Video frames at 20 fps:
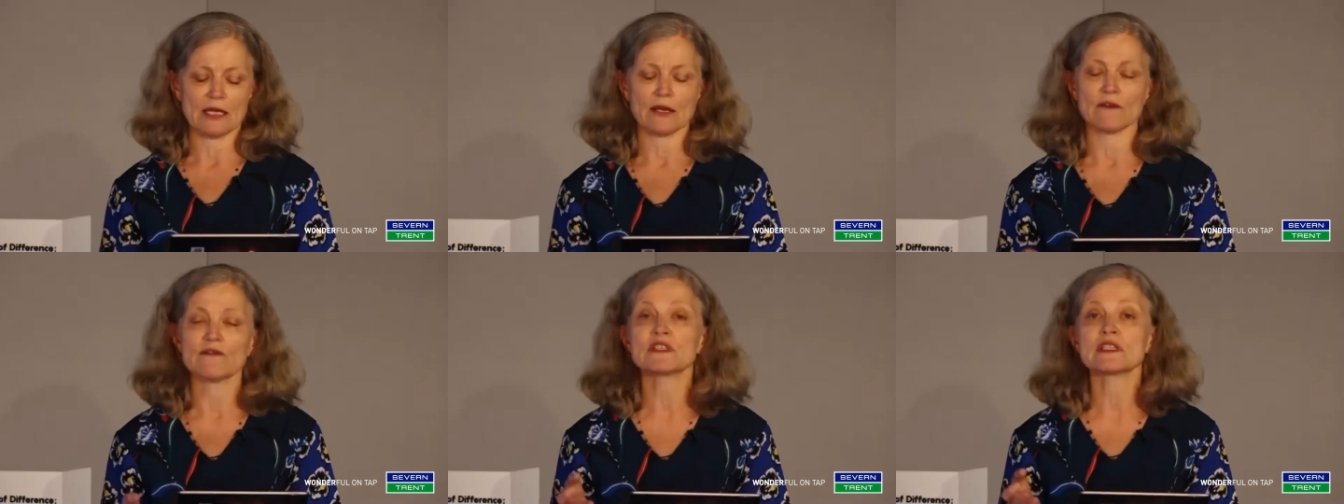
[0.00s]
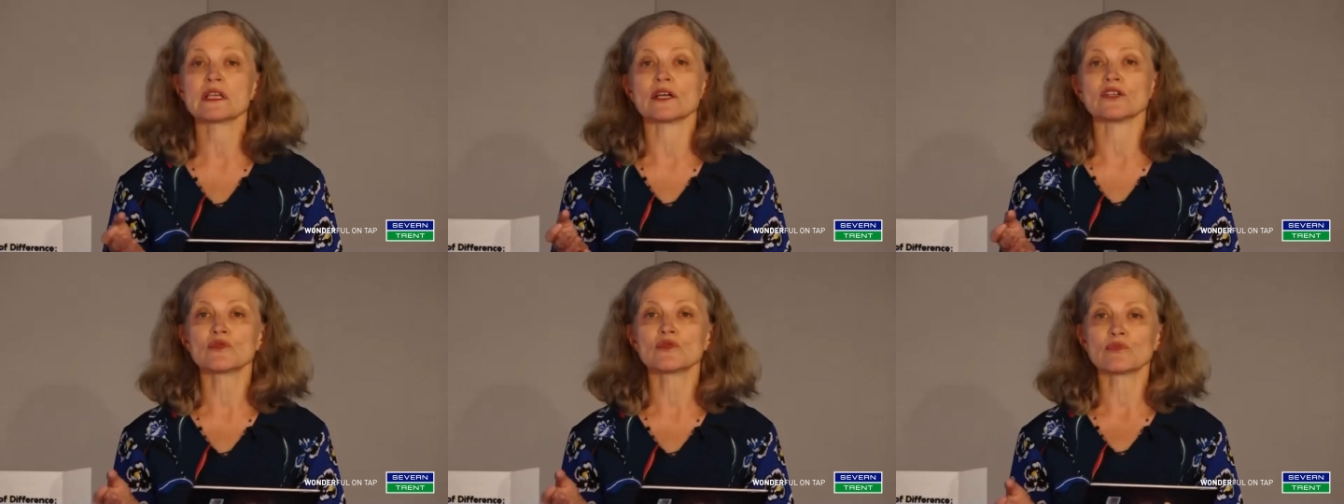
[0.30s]
of
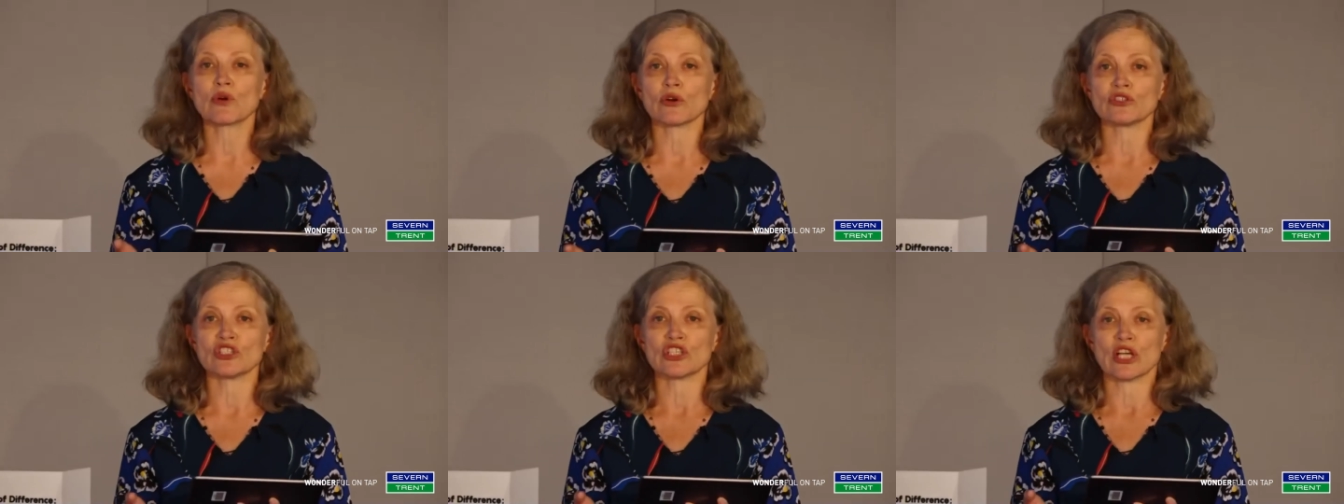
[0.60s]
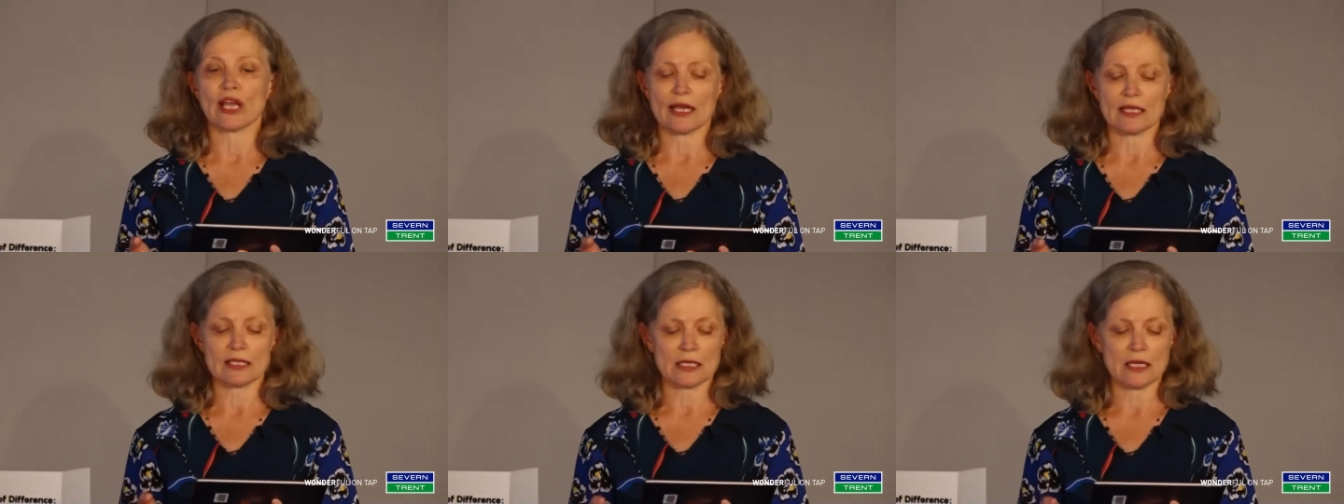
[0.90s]
such
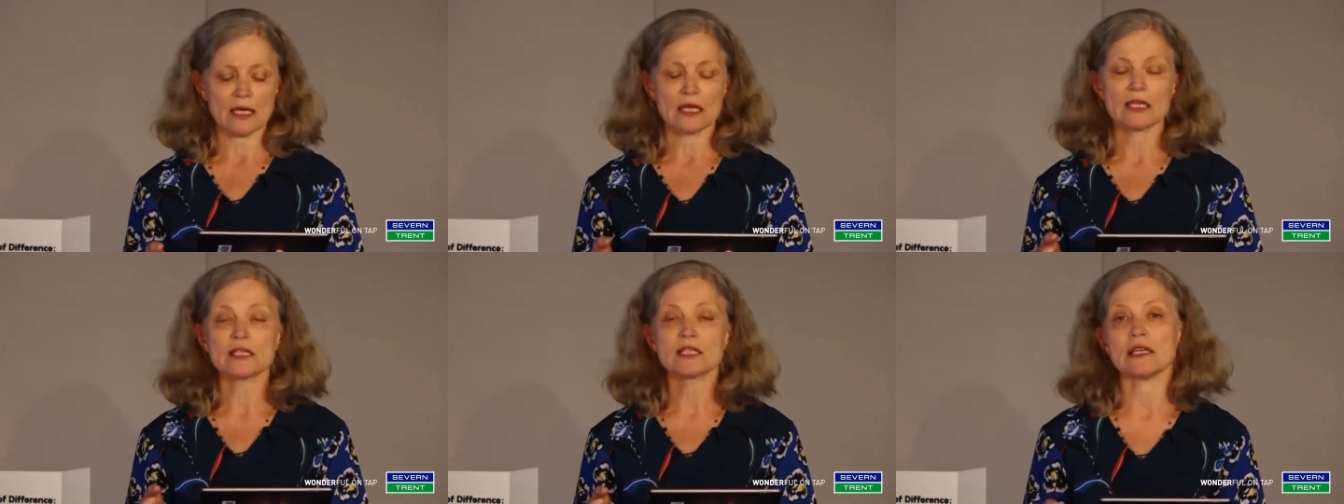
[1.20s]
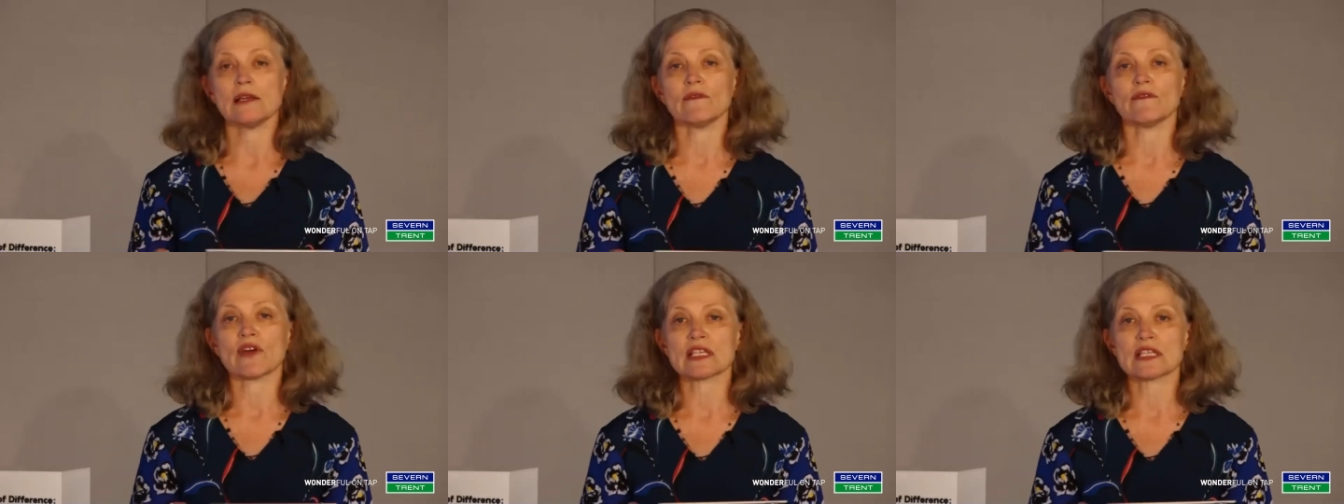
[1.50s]
projects to the
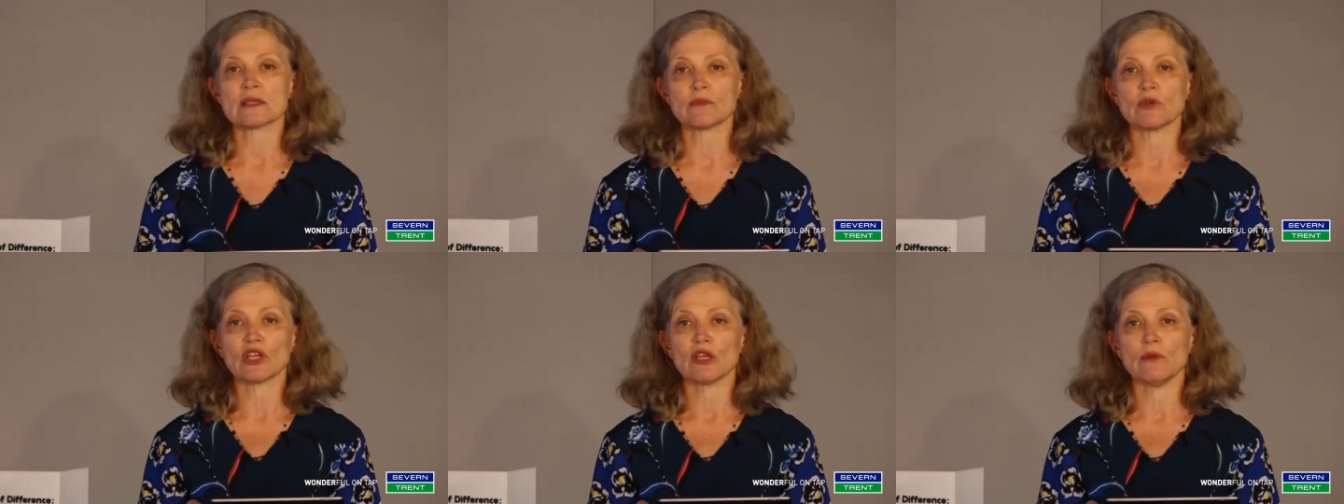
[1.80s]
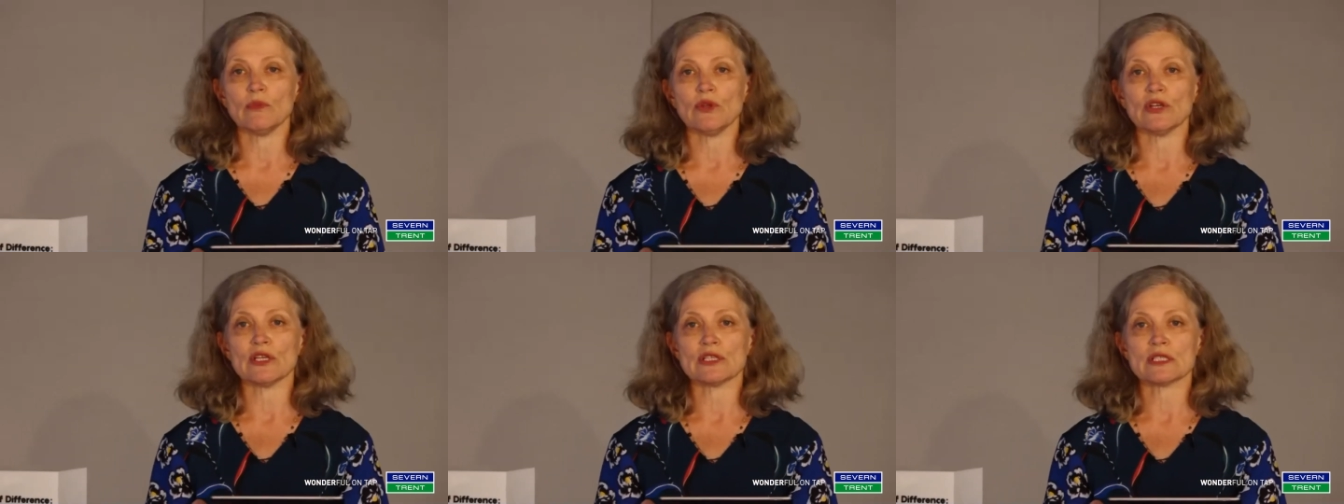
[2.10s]
investment
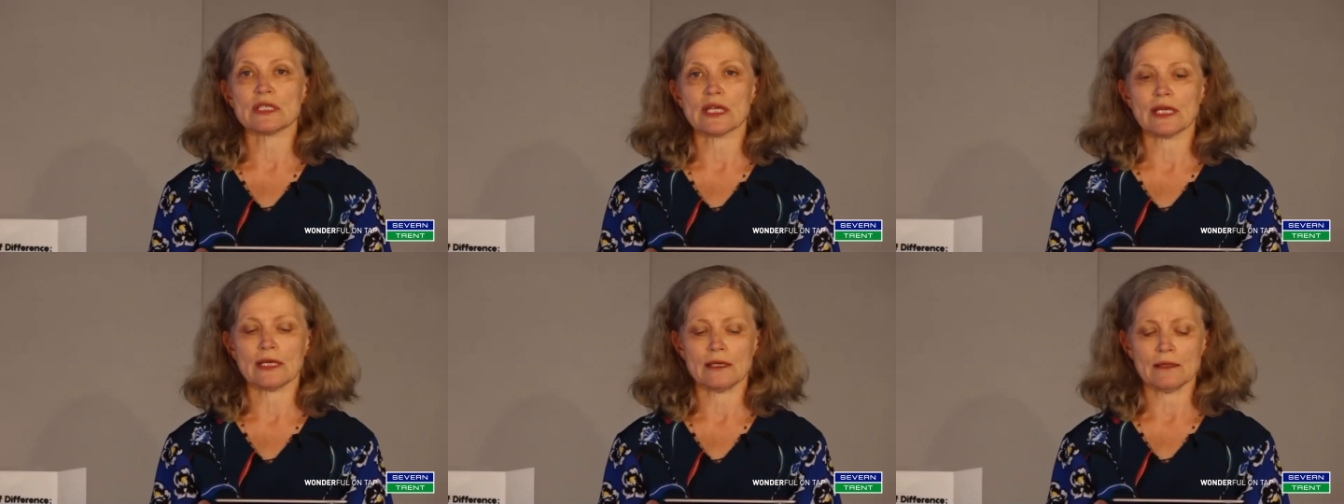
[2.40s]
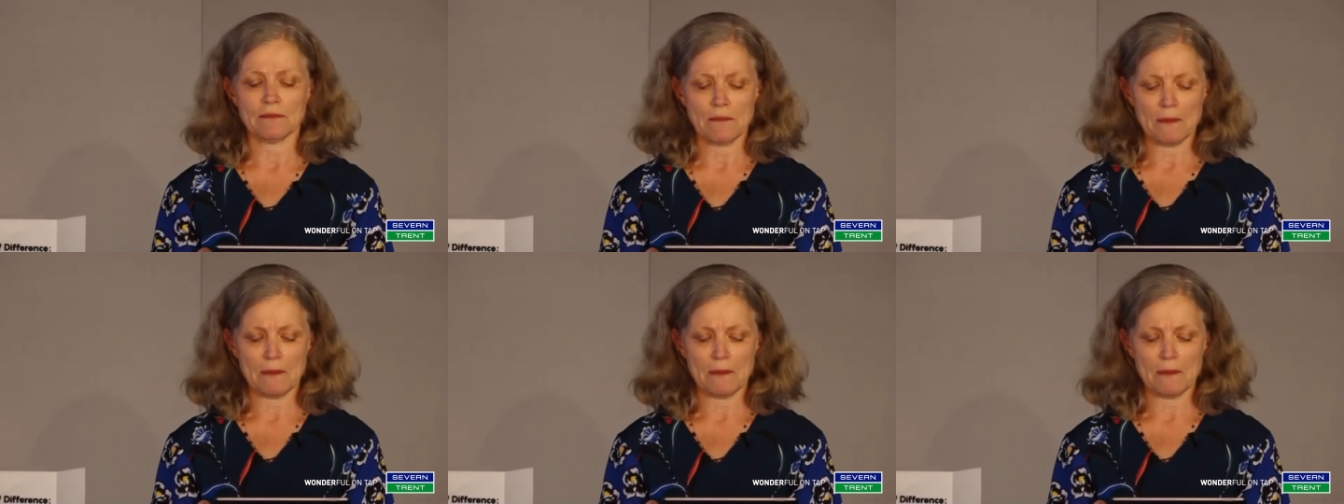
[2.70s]
community.